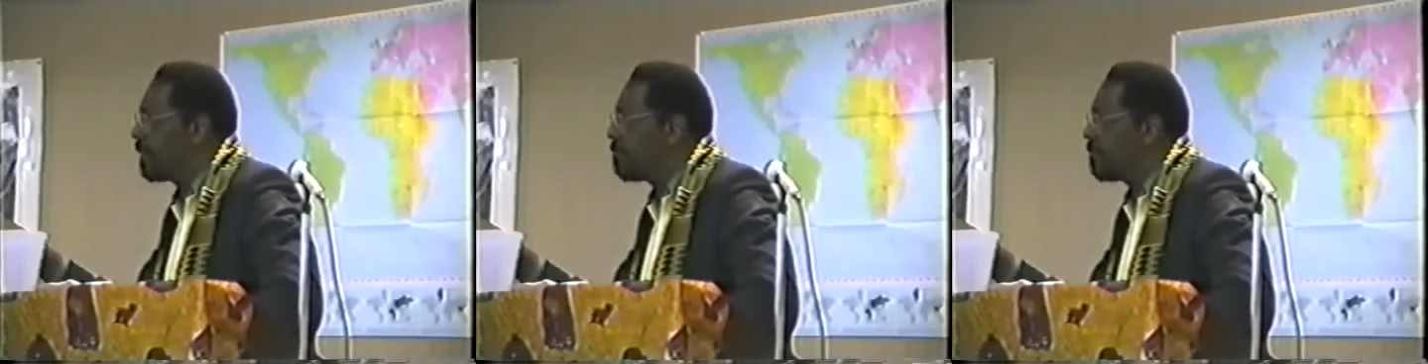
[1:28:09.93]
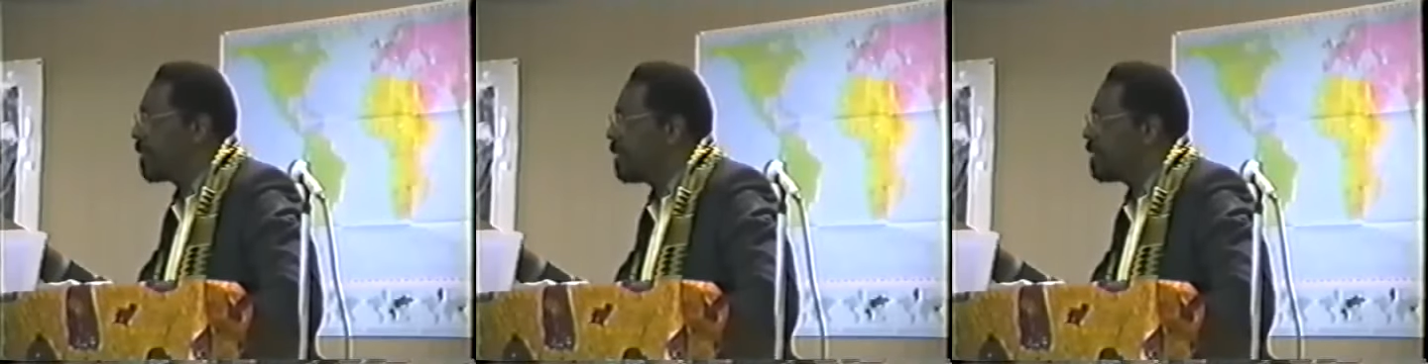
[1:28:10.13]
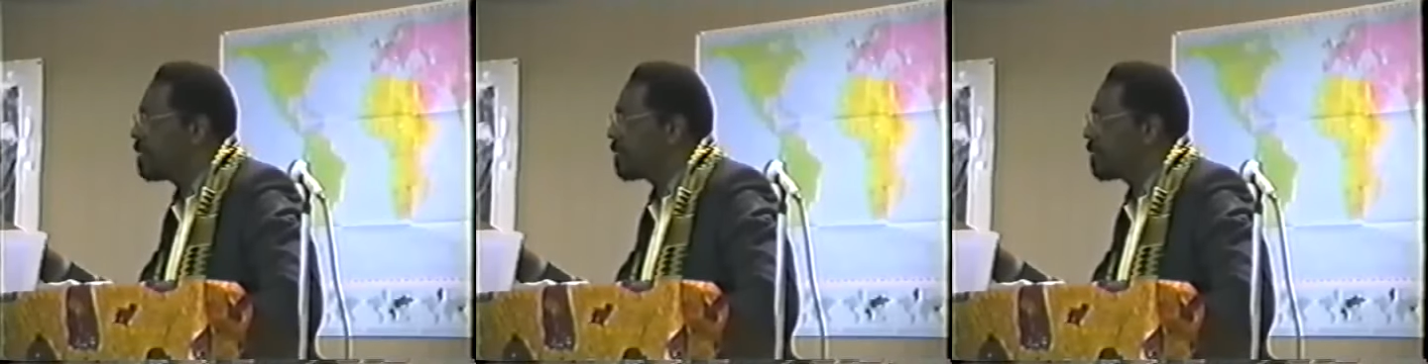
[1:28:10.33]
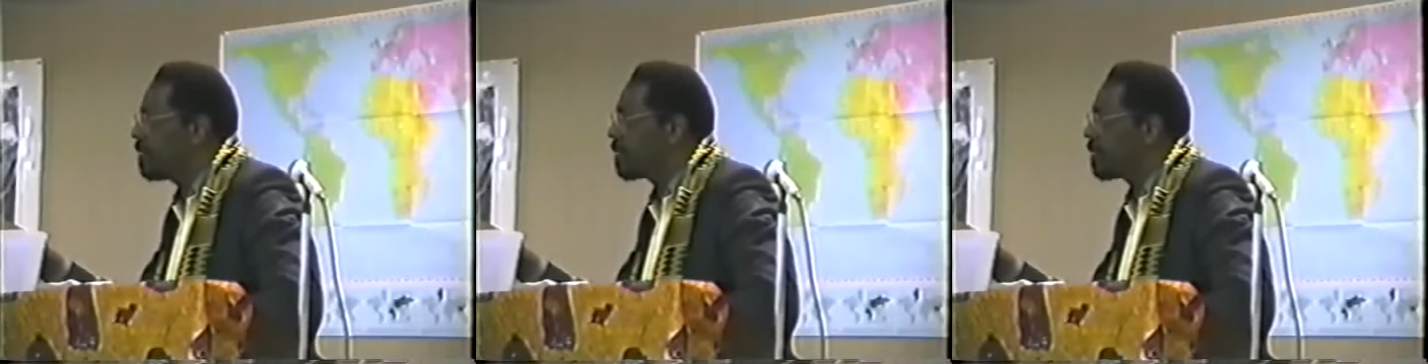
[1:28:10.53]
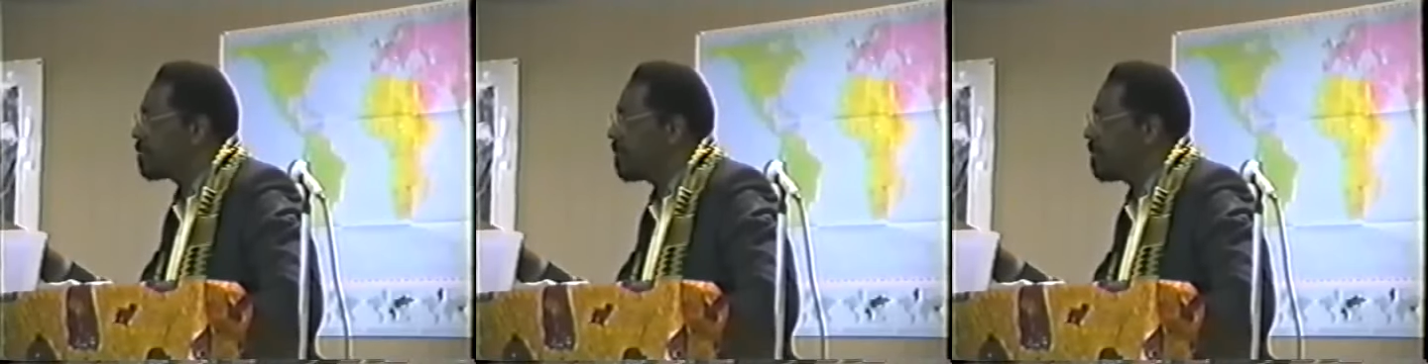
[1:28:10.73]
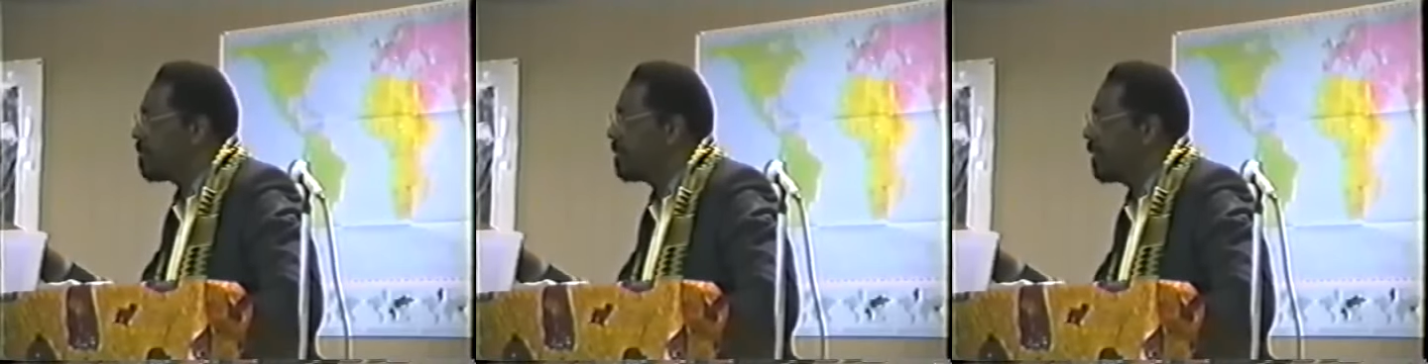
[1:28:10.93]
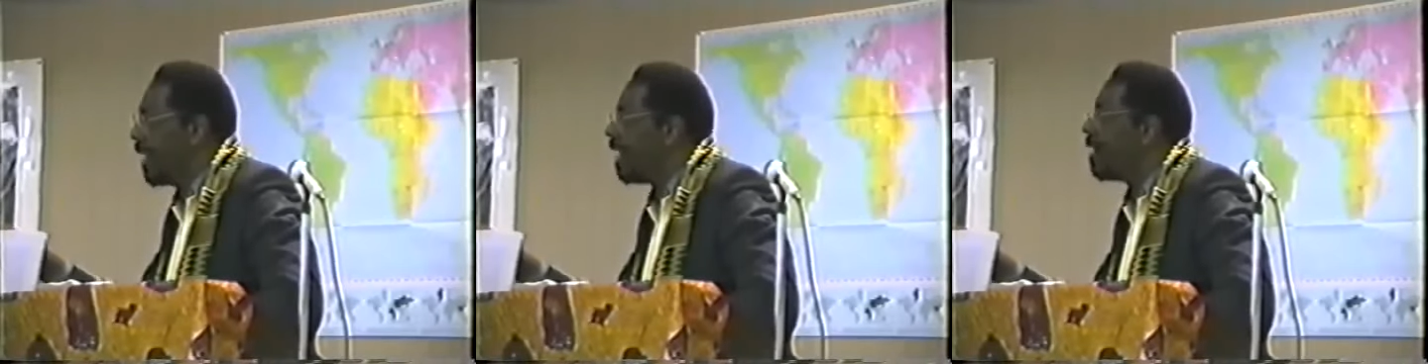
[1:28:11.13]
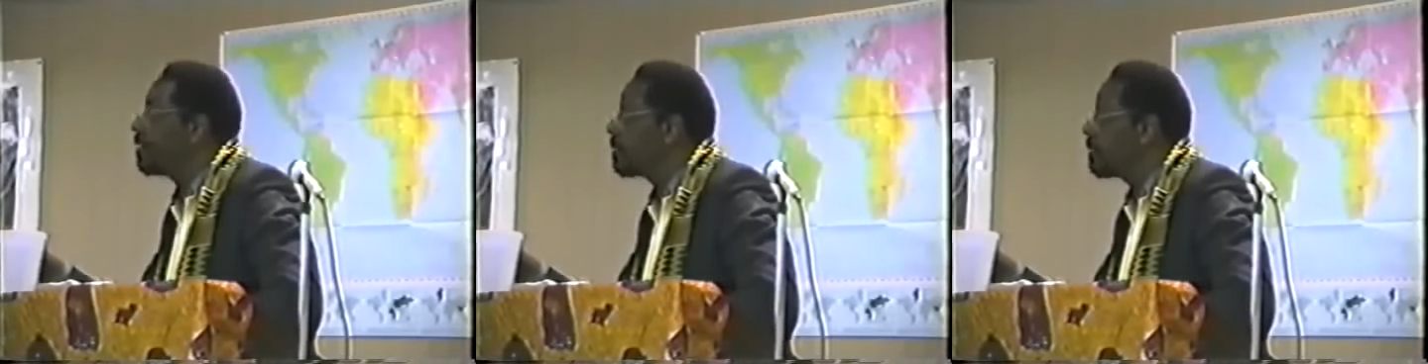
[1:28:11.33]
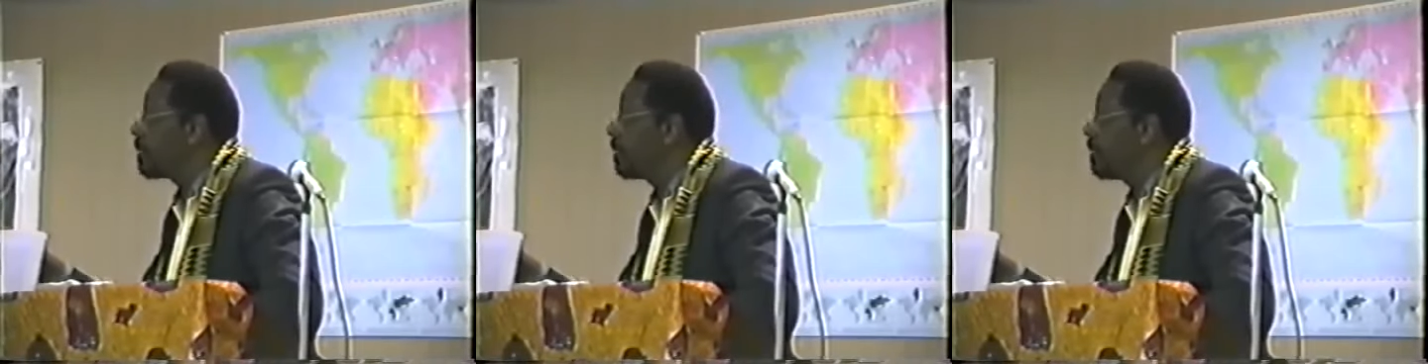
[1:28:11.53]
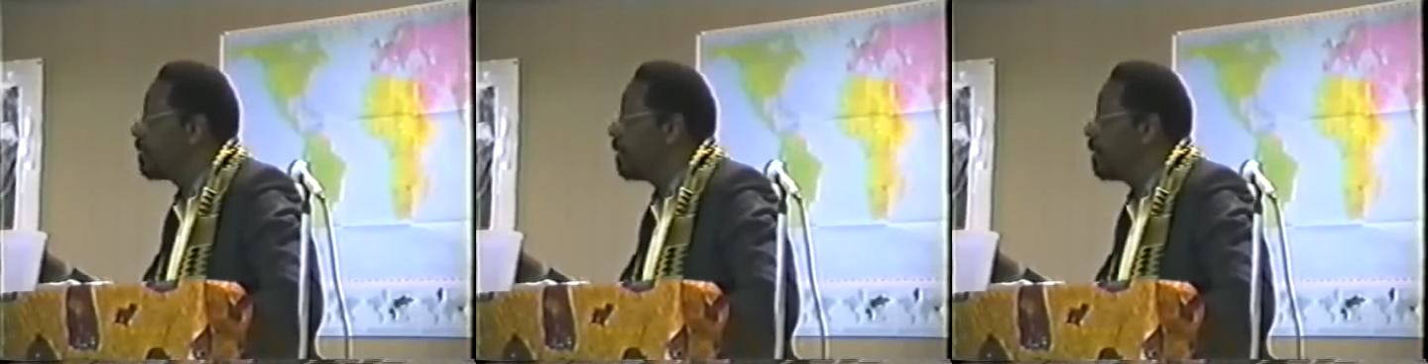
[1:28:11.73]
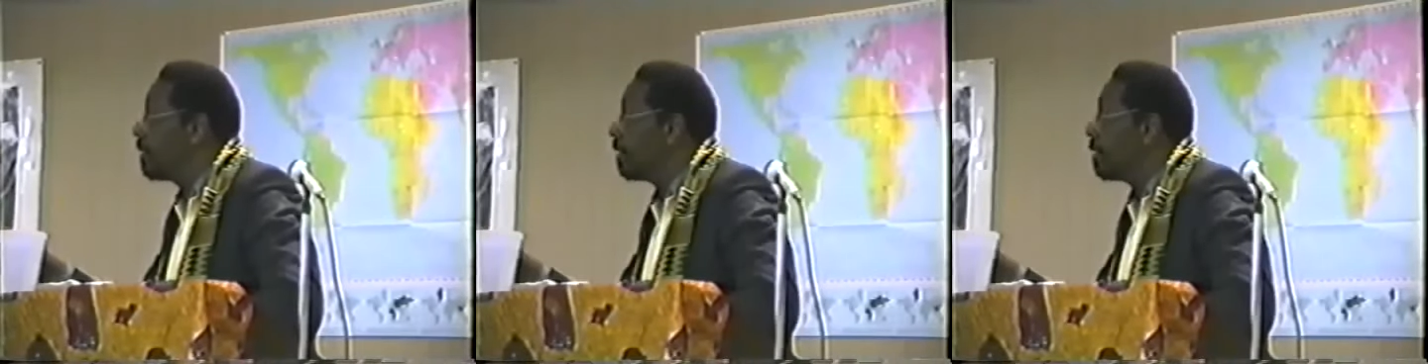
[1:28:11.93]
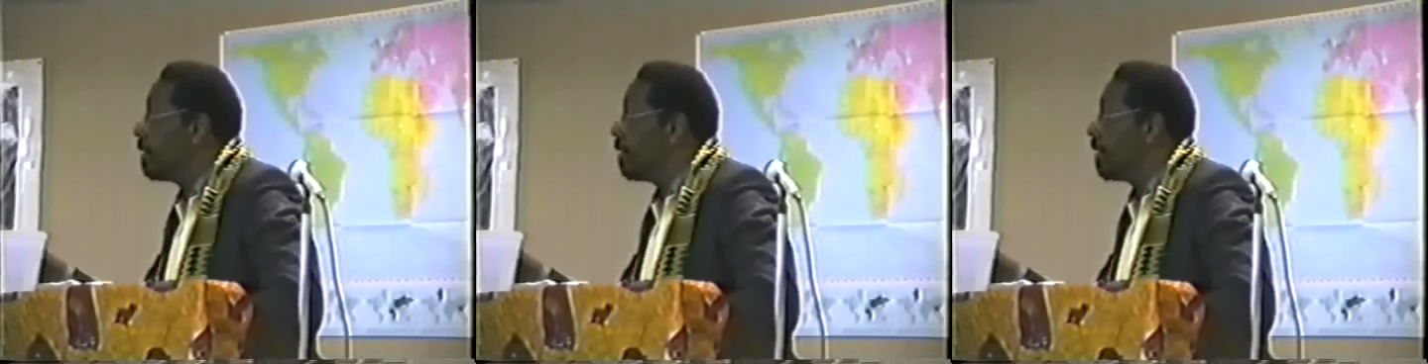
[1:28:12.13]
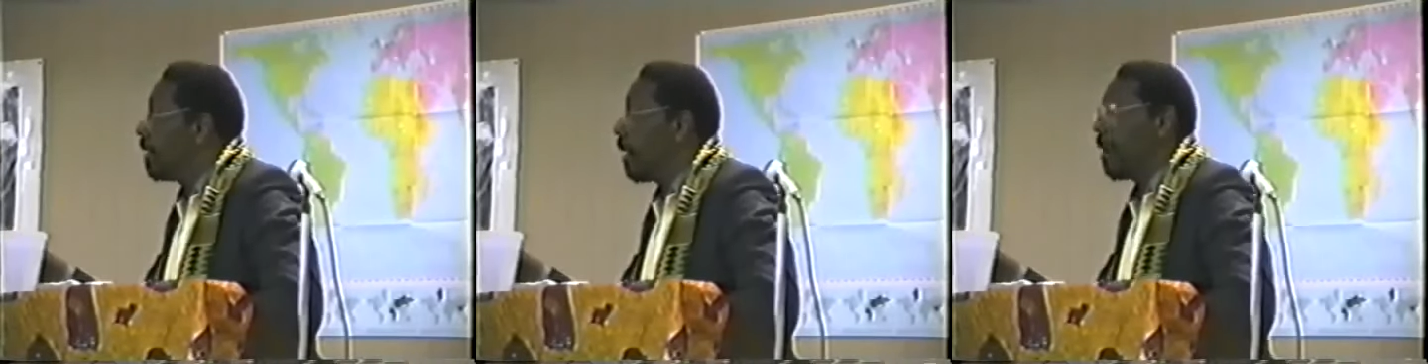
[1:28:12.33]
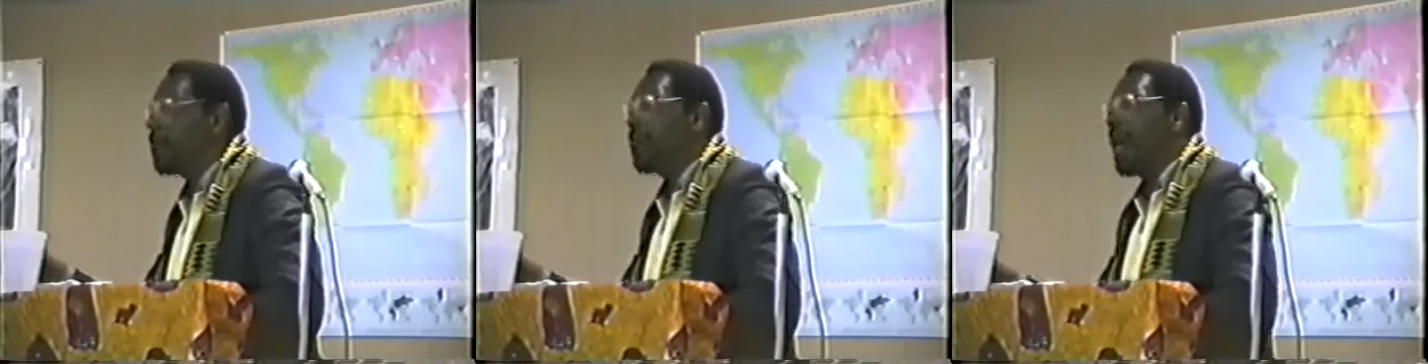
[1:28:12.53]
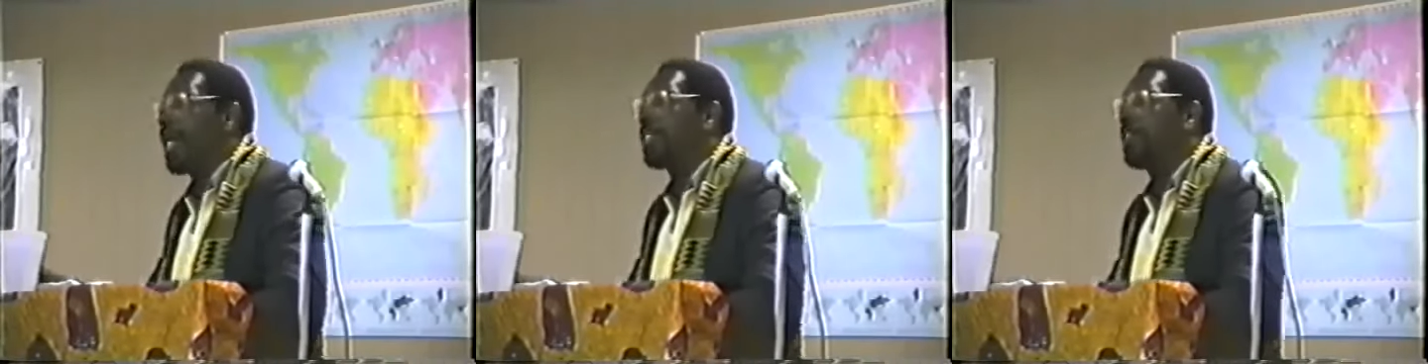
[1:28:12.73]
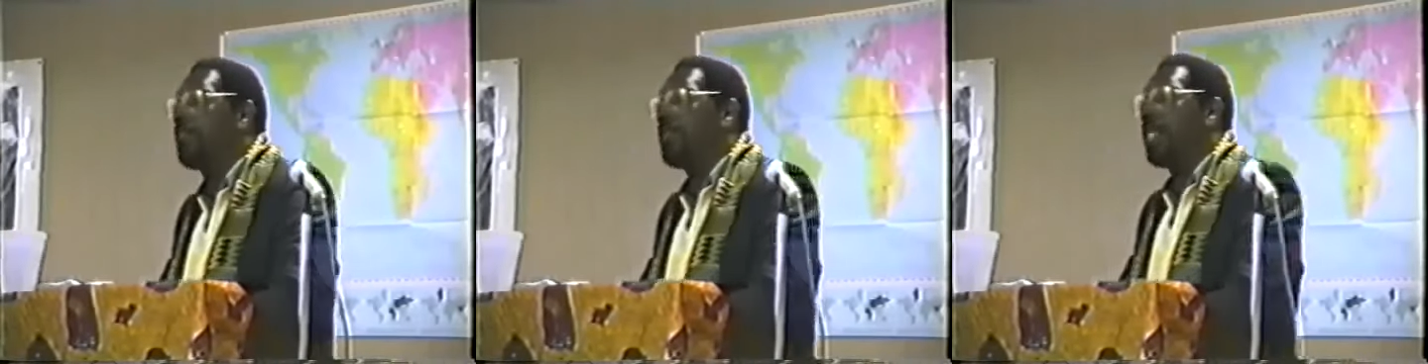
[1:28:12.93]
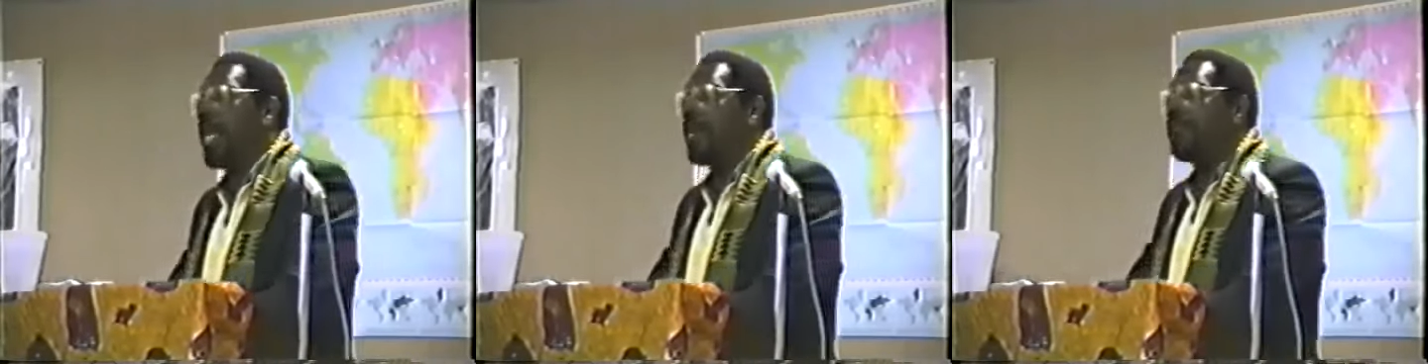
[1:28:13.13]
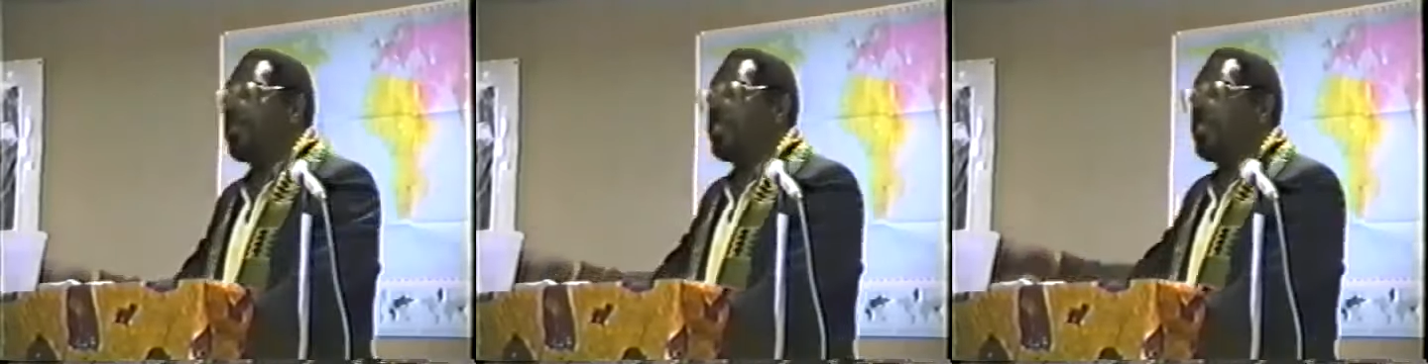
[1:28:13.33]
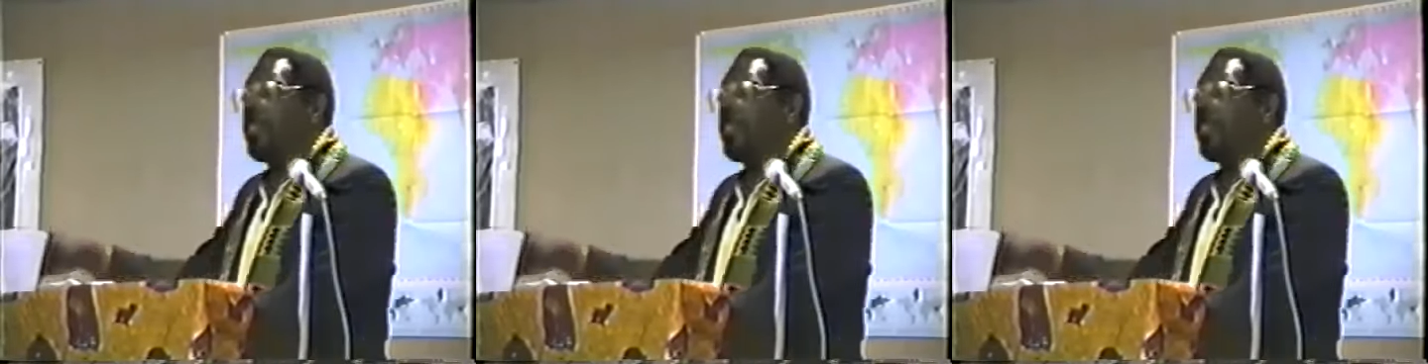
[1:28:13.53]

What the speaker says: the religious sense of the word yet. Otherwise, he wouldn't have